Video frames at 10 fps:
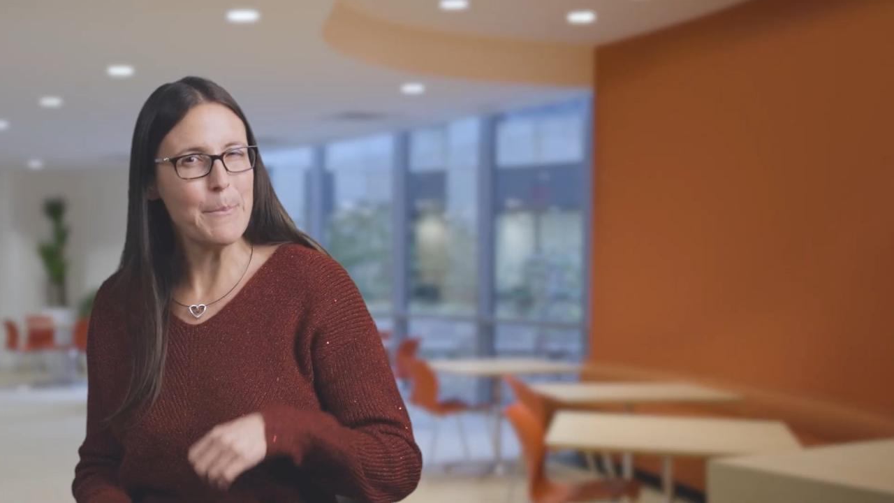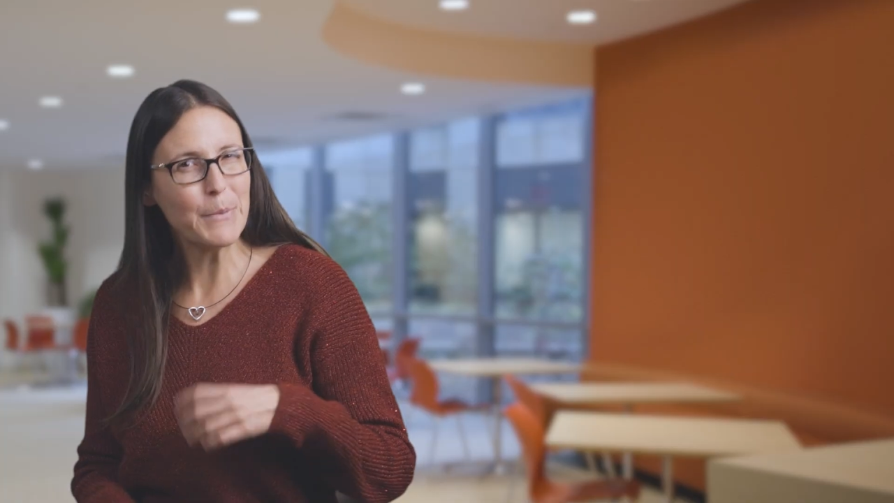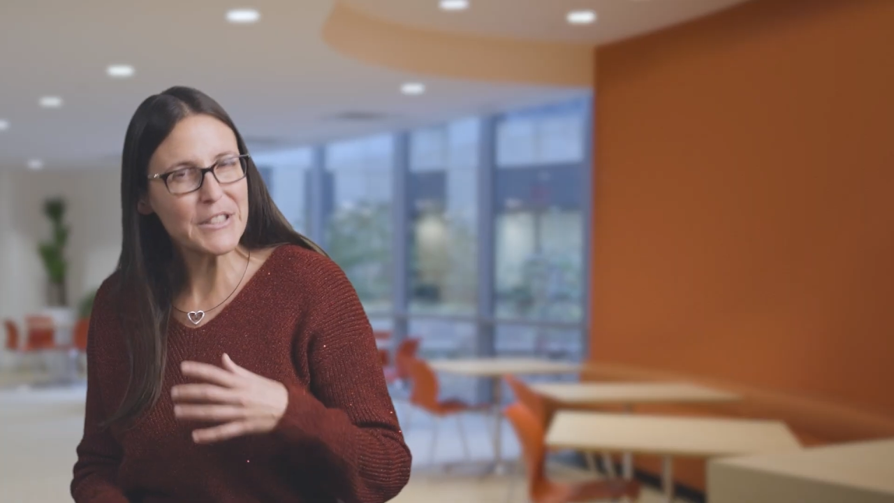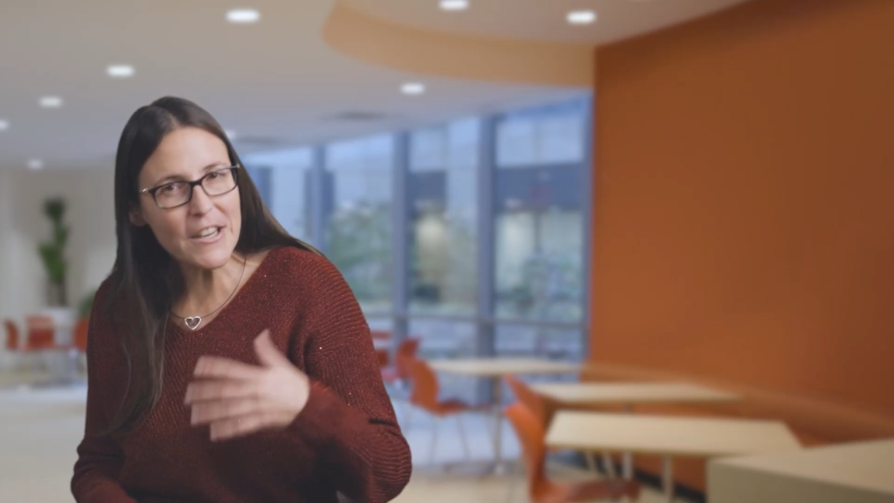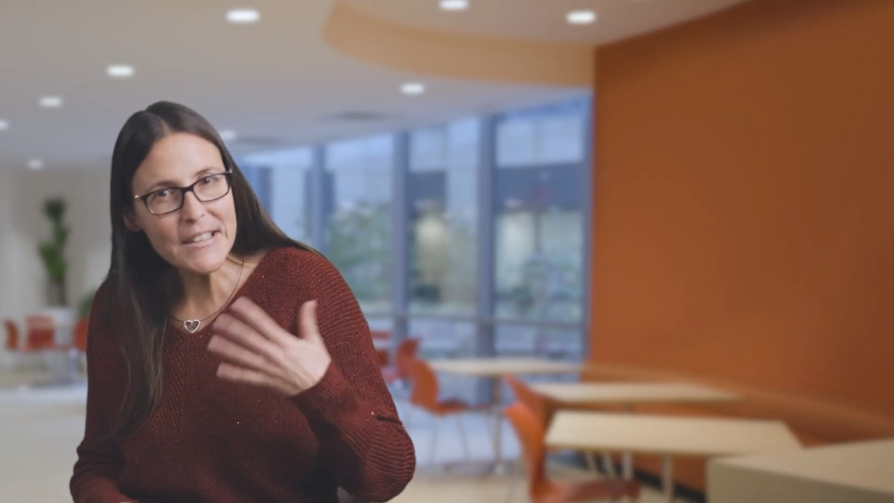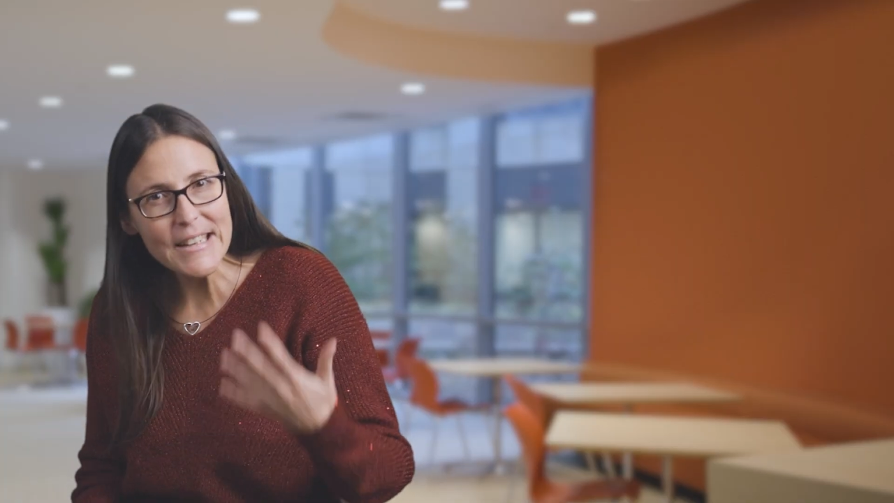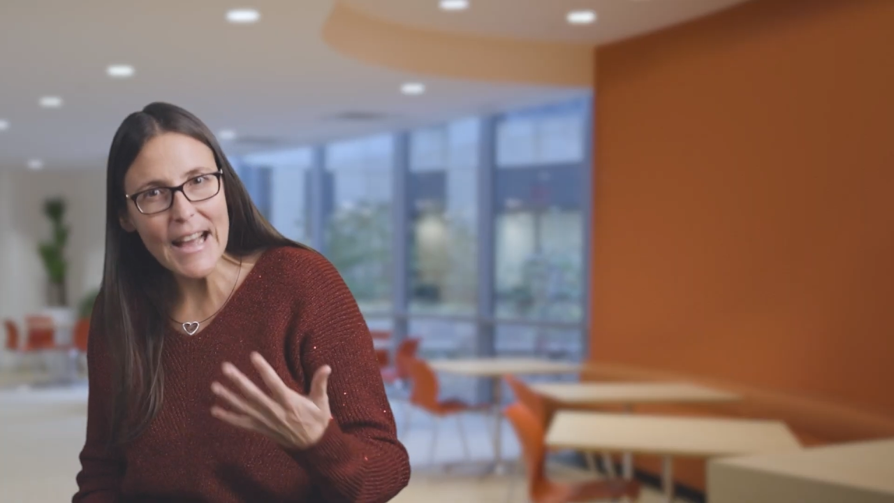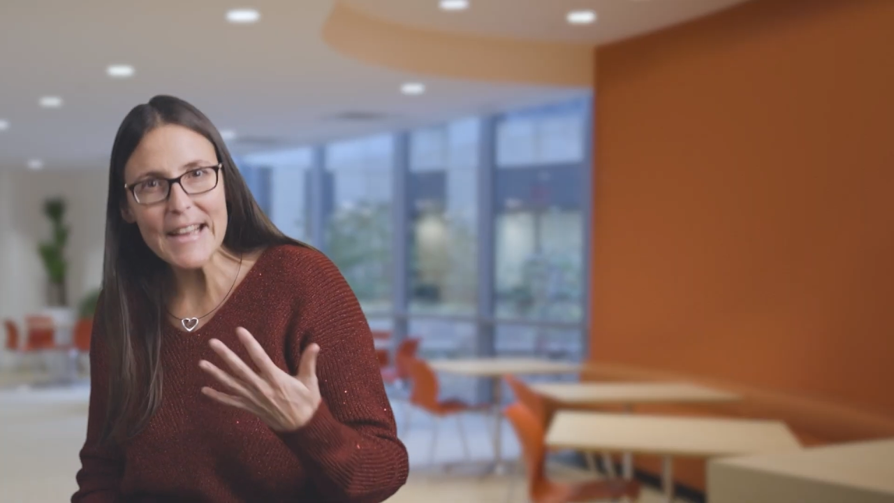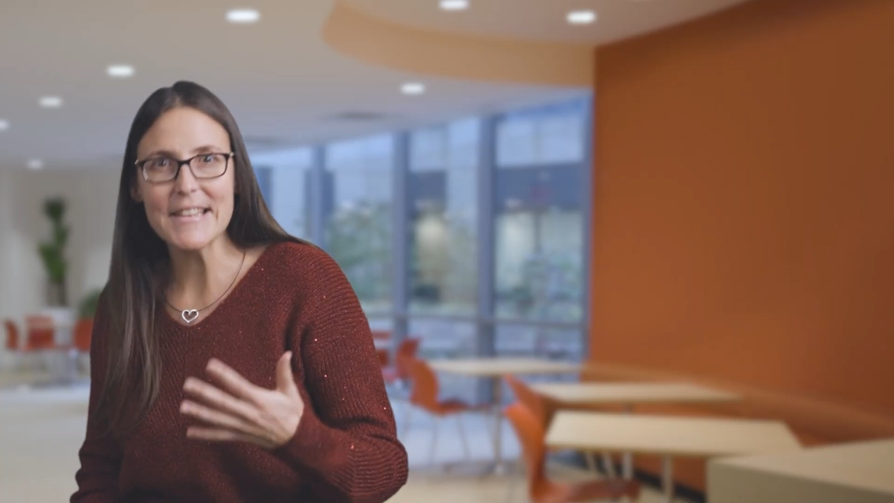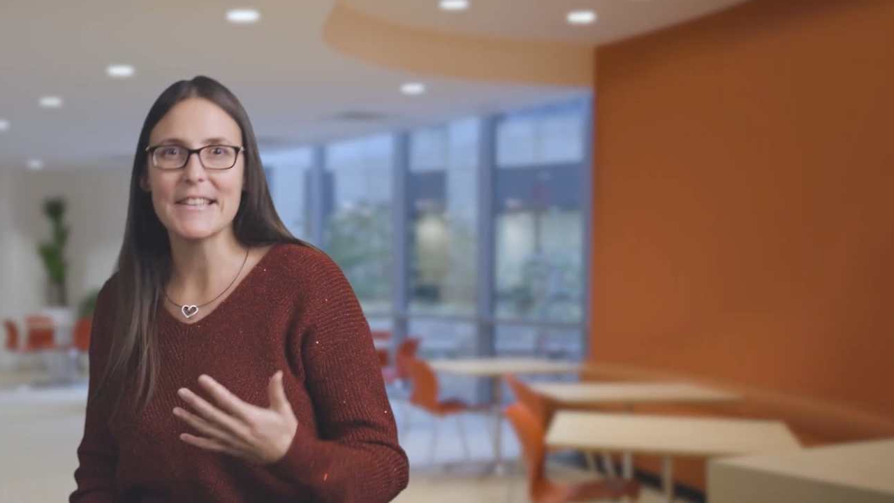But
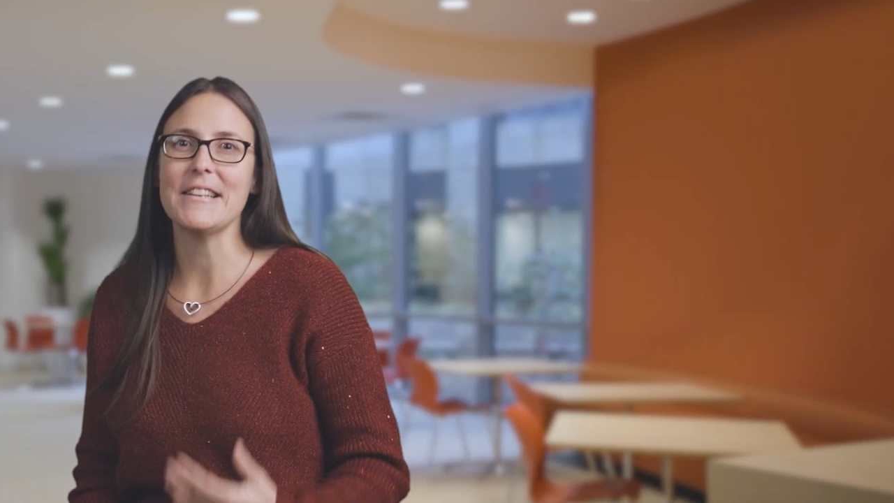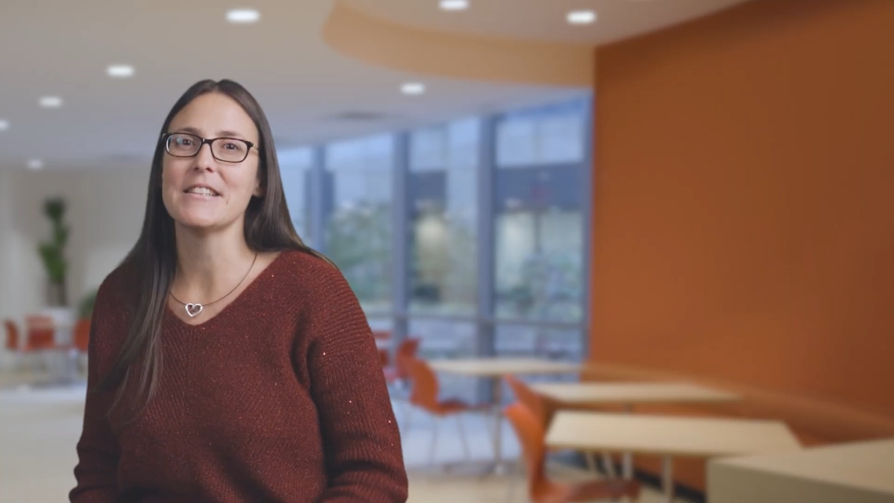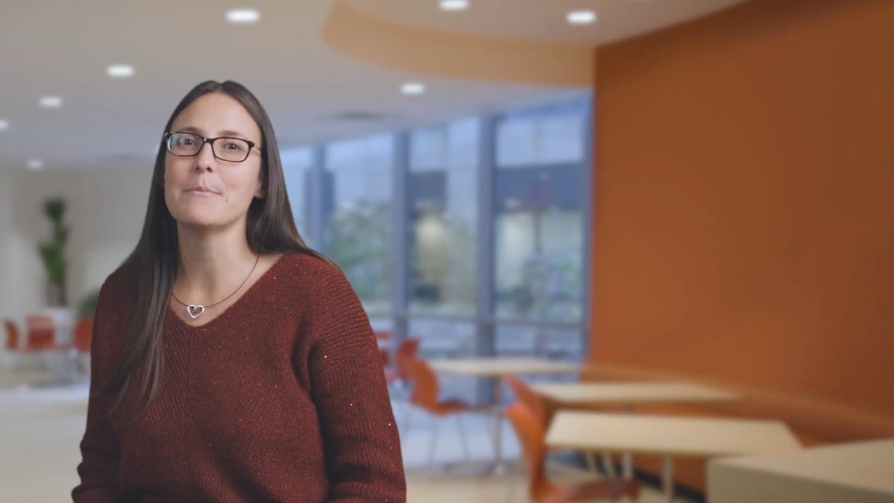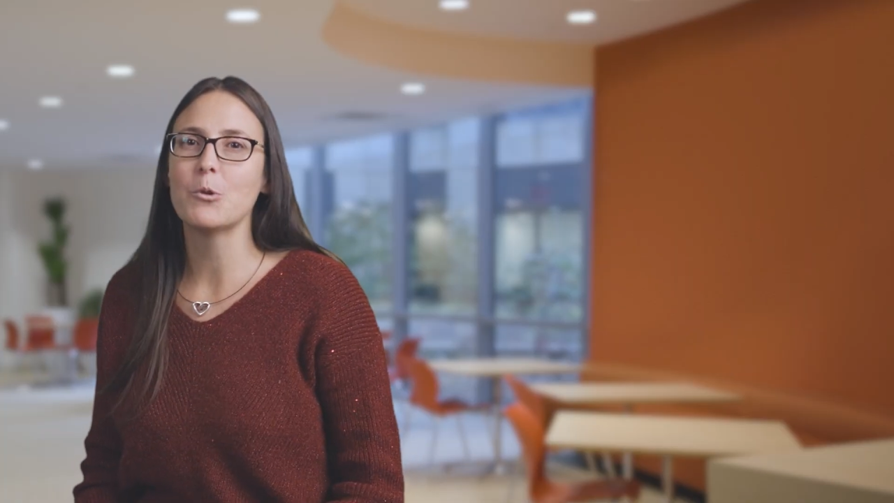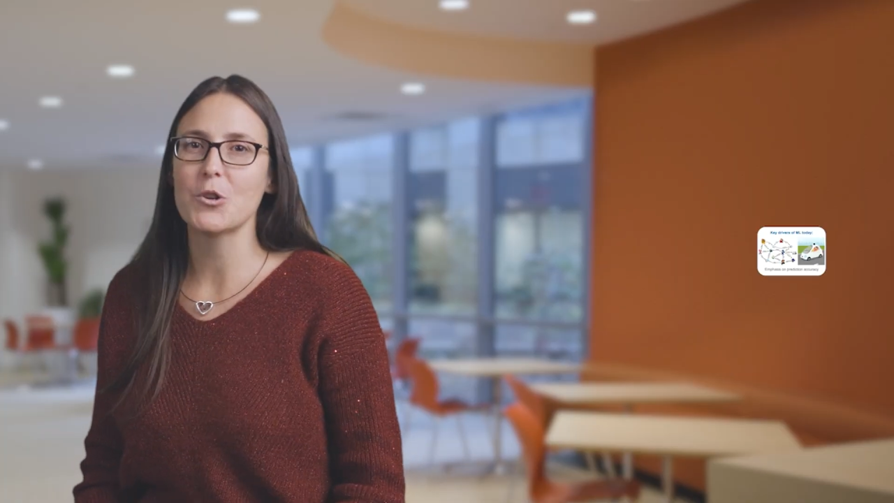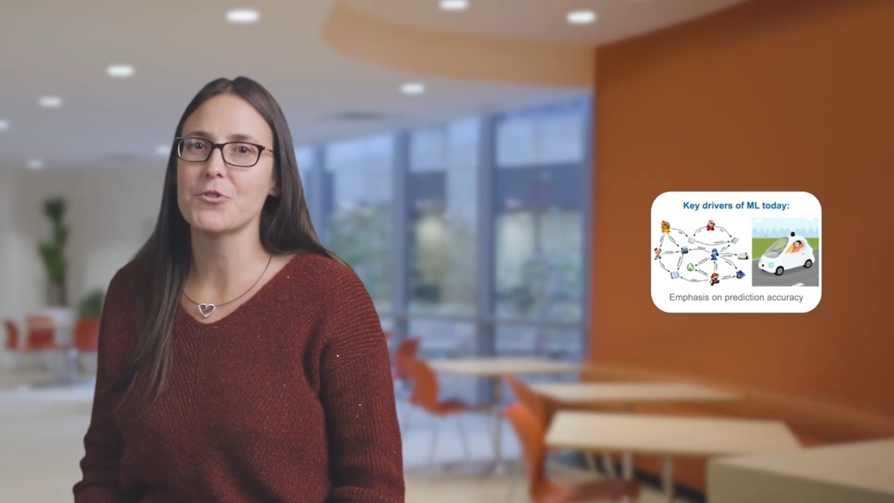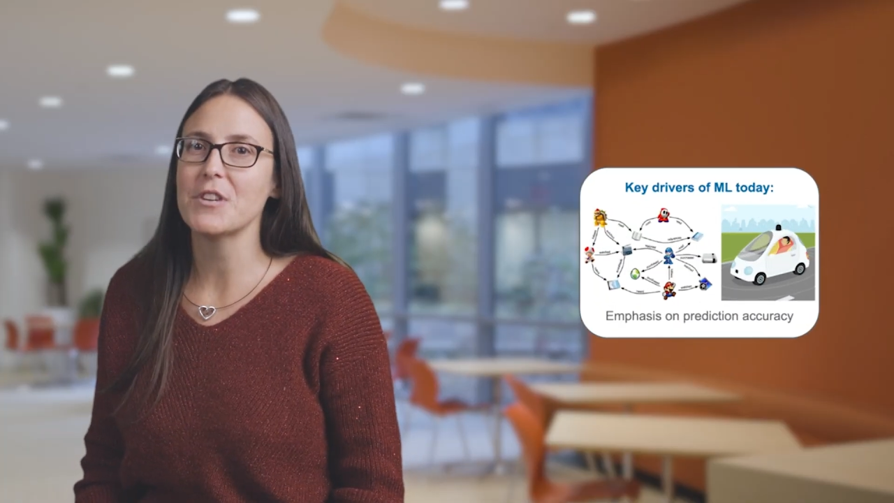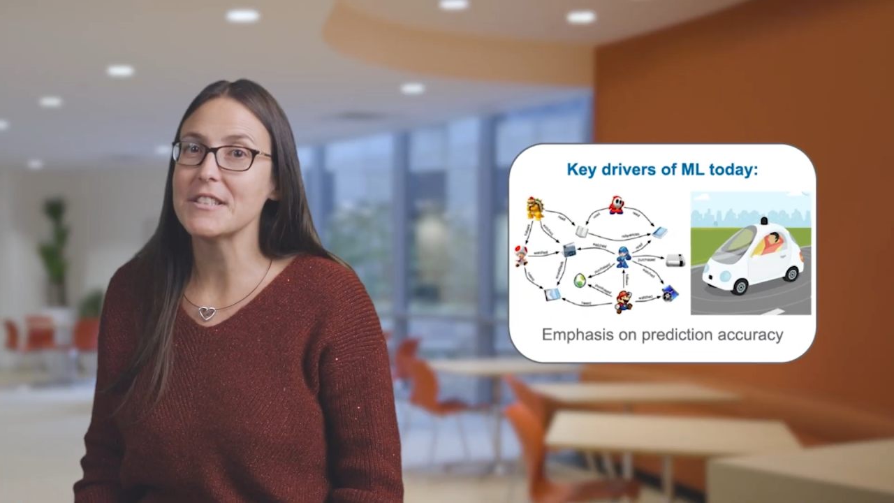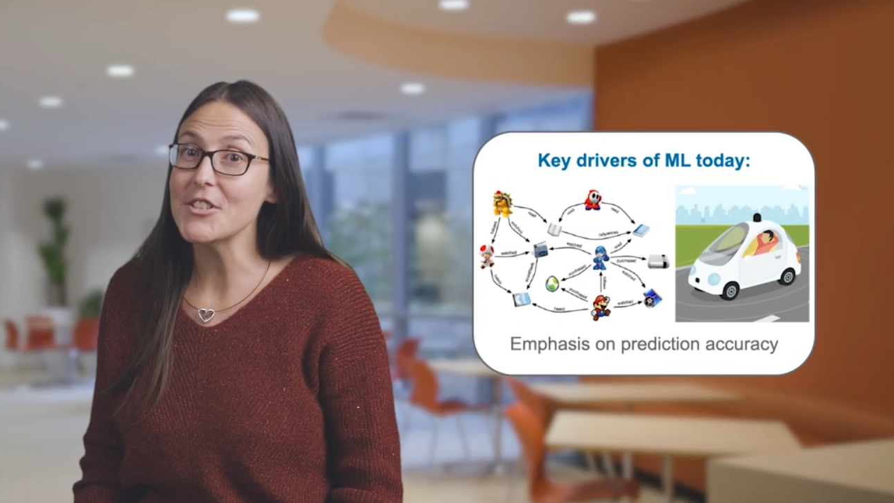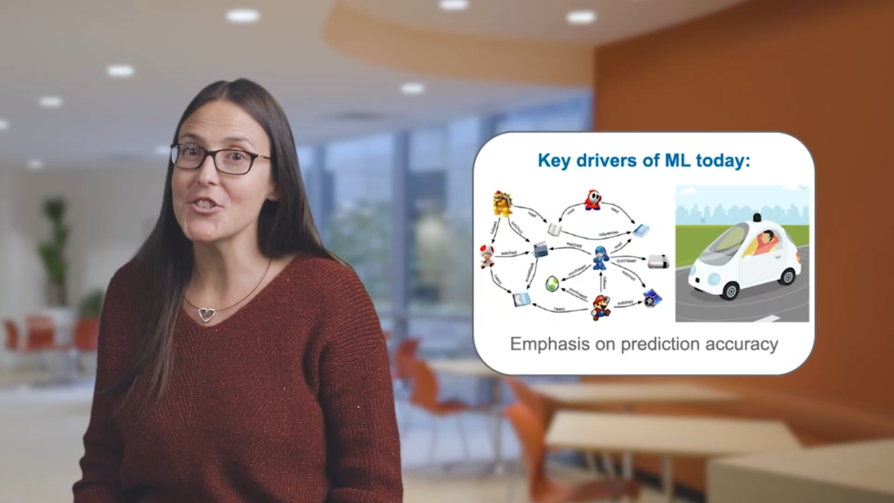unlike in the more
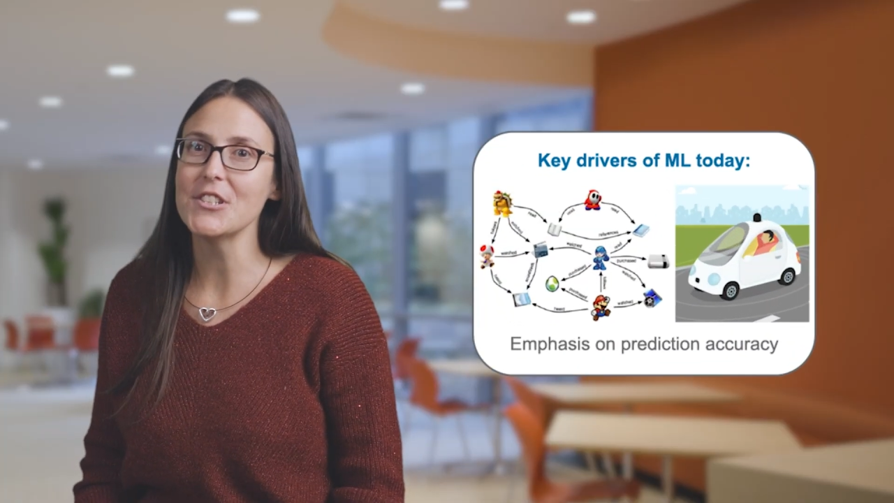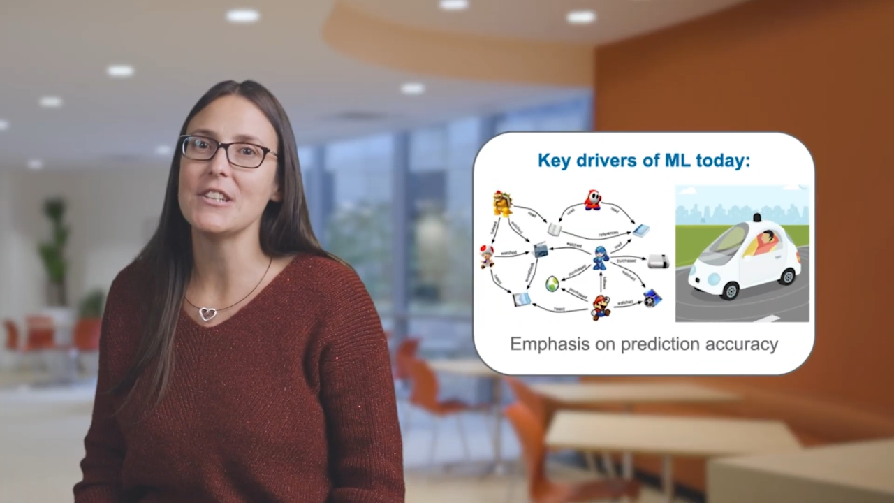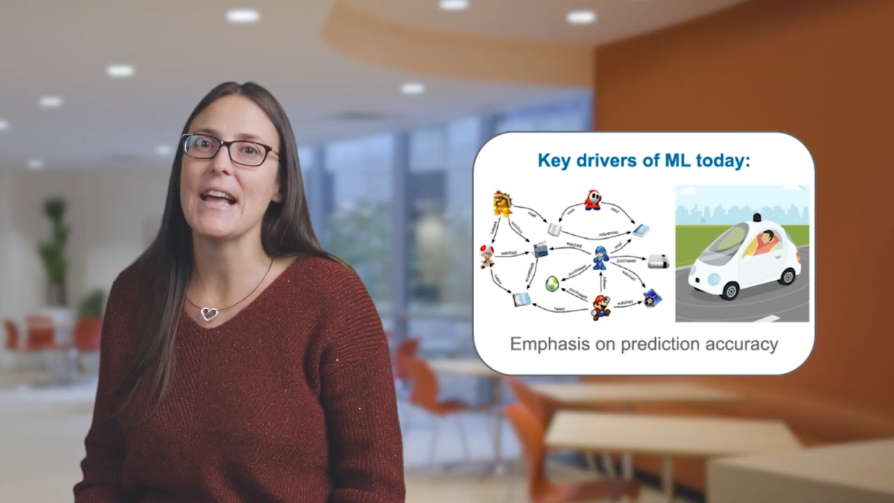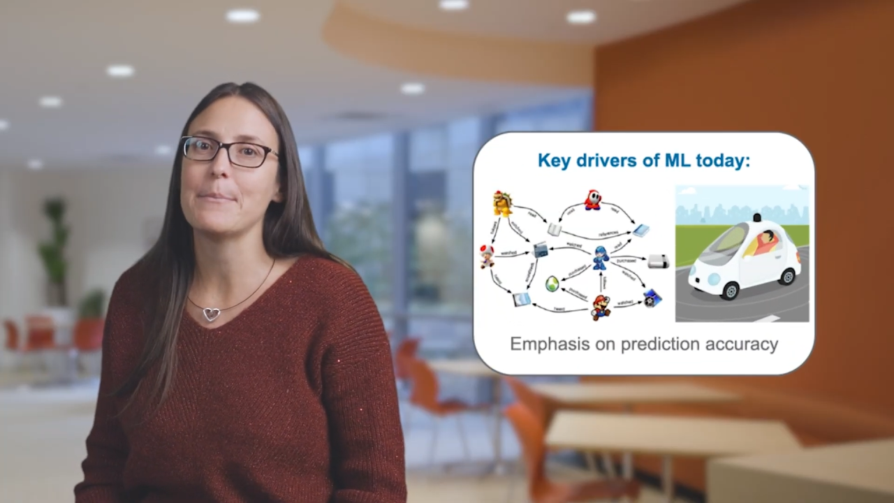traditional